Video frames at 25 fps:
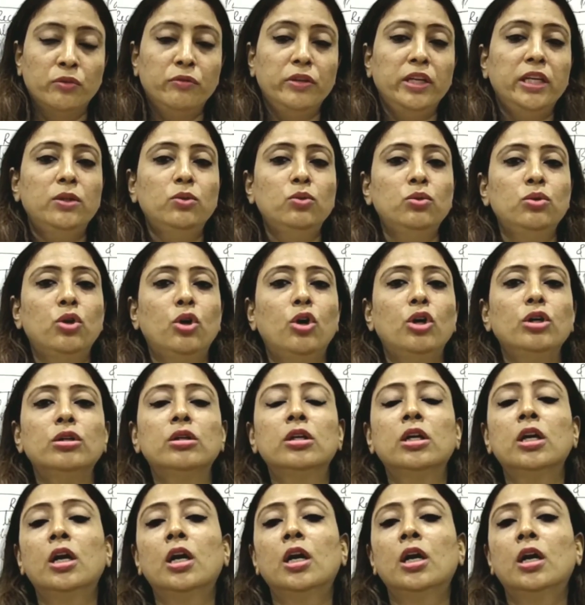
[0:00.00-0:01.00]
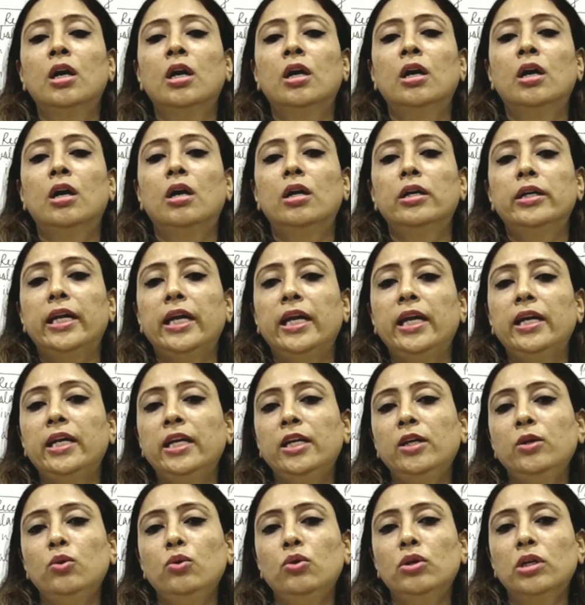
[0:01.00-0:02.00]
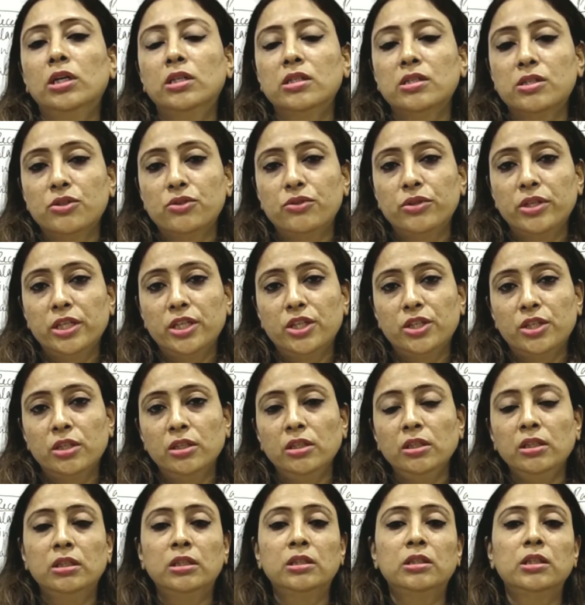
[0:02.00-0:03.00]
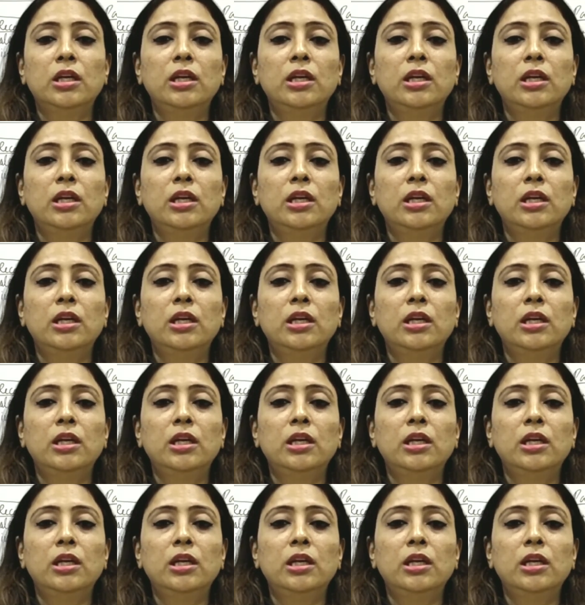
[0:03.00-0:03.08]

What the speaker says: We do not take into consideration